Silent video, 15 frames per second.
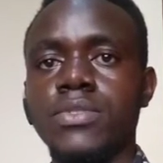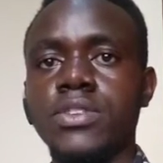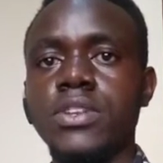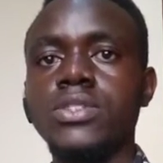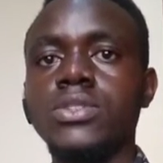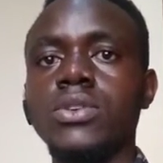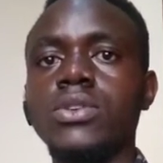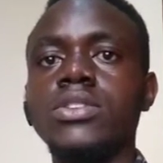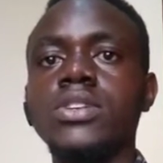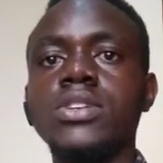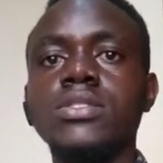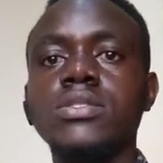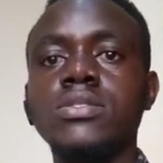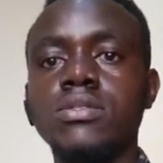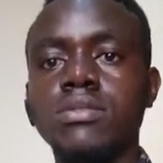So
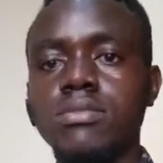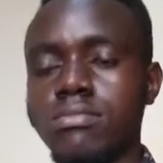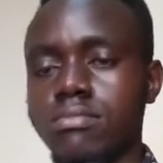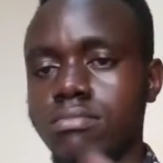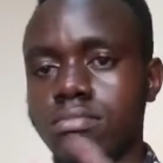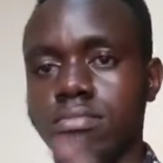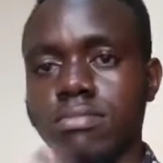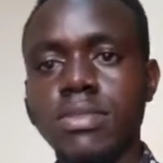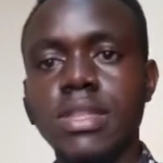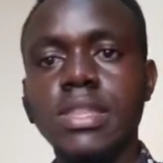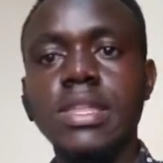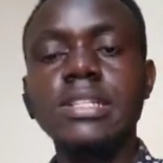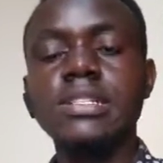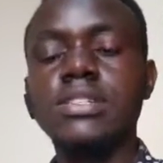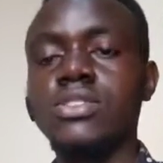
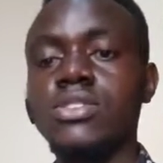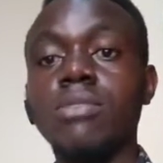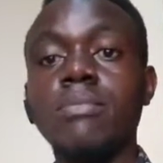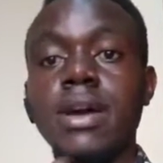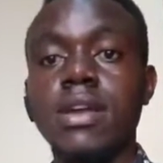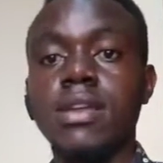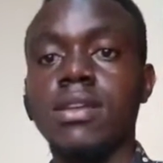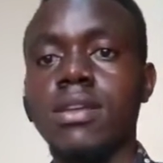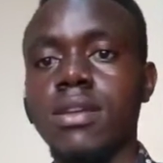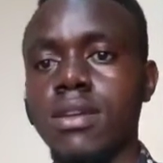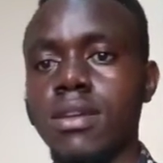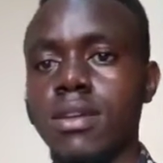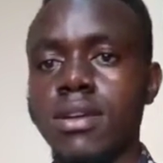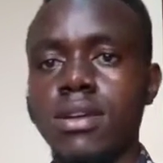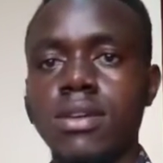that is your mind.
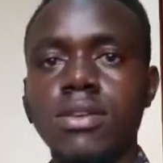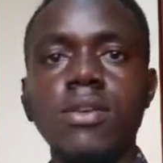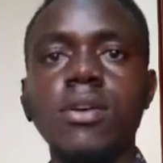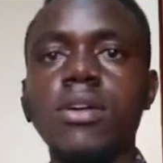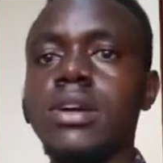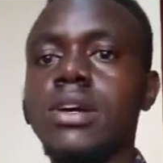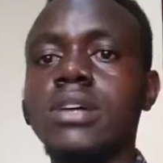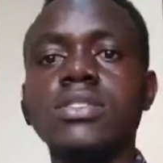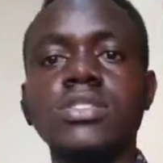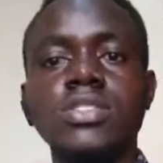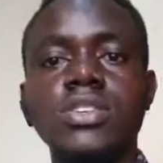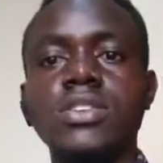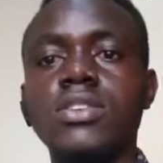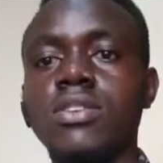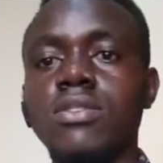No one can see
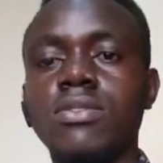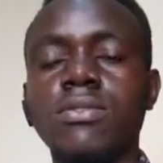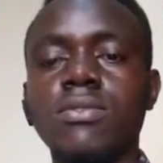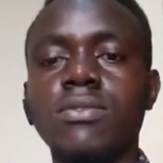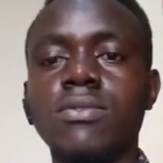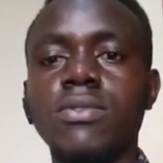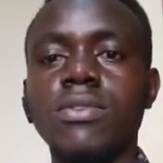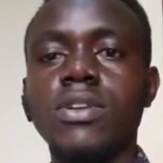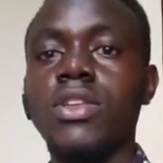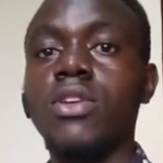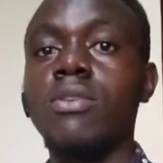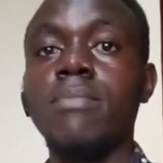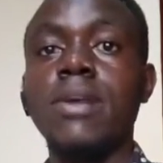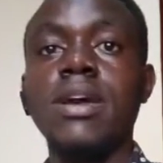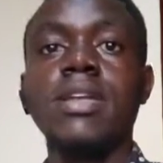you in your
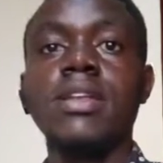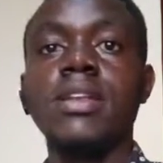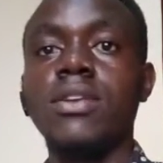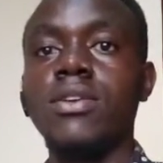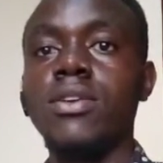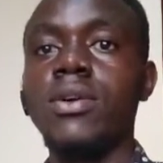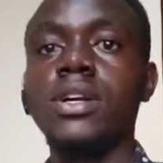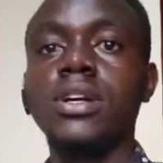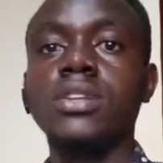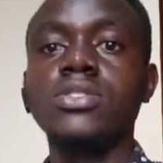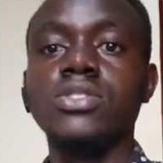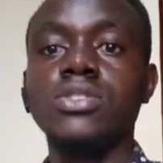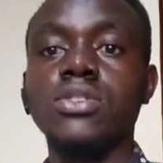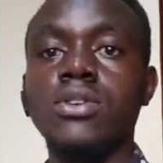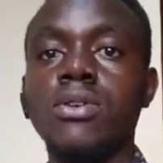mind. No one can
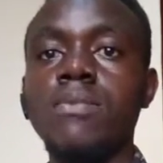see